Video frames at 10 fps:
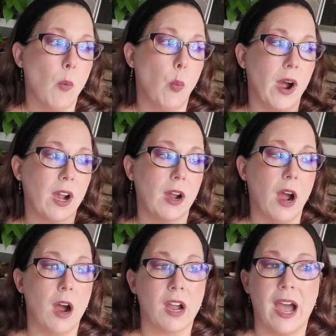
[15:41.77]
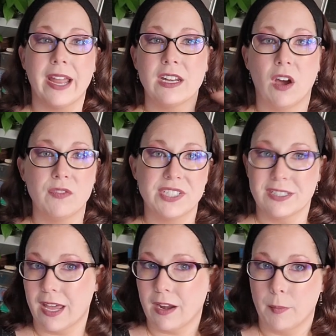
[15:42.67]
What kind of
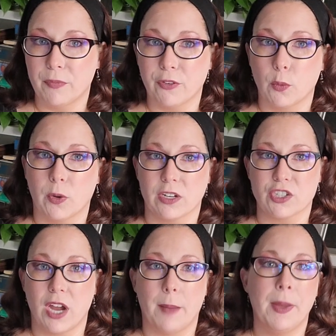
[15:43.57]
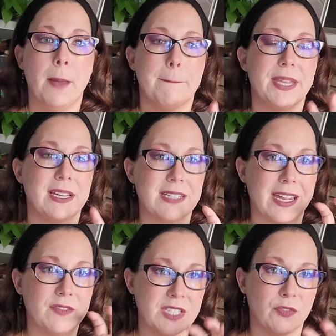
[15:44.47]
setup for the workshop because I
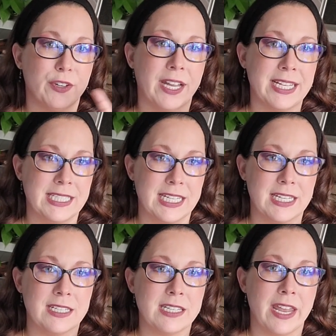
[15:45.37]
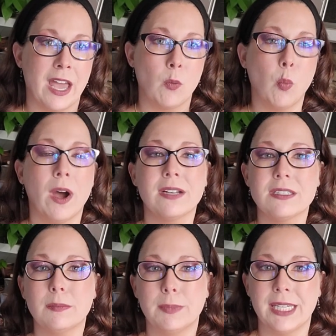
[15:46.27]
have different ideas and I want
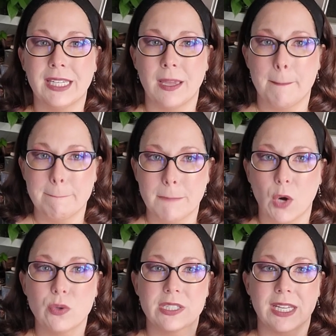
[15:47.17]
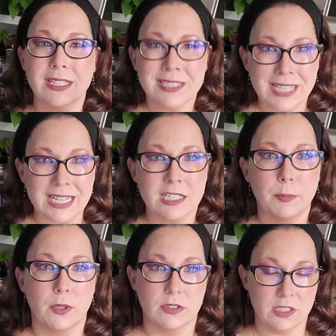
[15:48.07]
to make it most
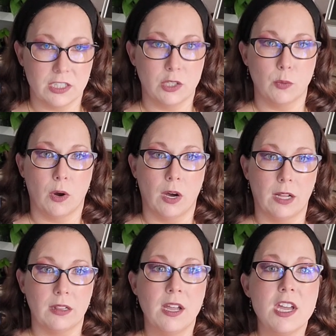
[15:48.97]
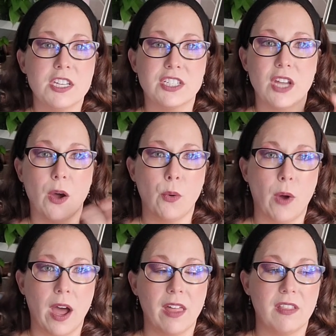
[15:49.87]
accessible to you all.
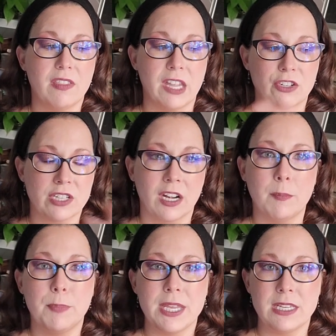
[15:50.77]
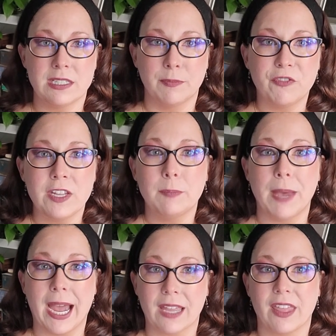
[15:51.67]
So there's going to be some
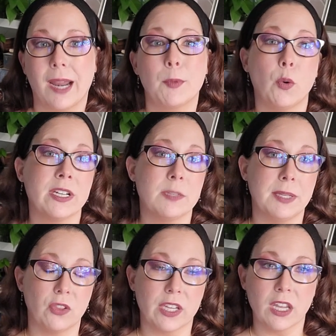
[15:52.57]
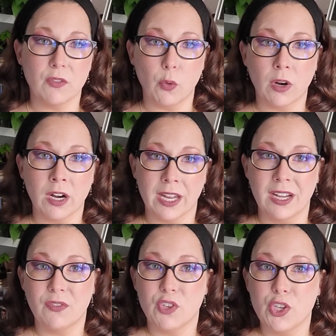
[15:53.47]
feedback that I'm going to be looking for and
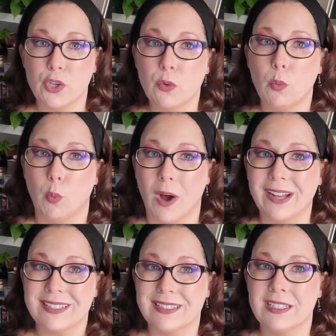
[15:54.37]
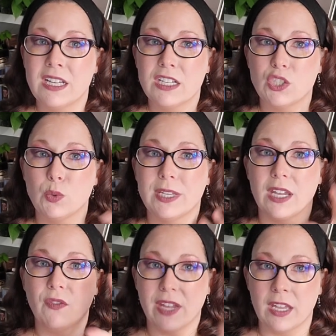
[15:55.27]
if you want to
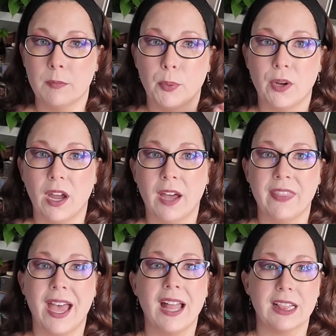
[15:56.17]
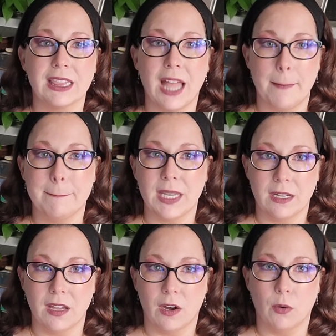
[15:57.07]
give input on that, let me
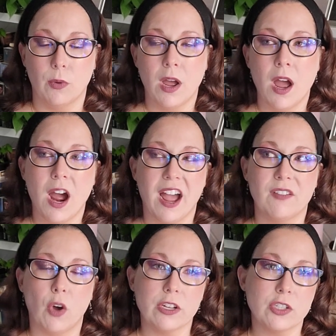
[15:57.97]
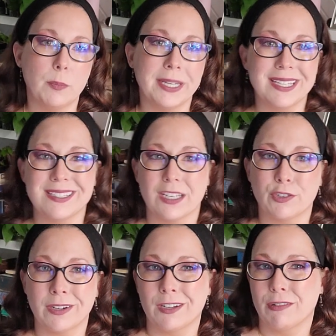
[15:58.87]
know. I've also been considering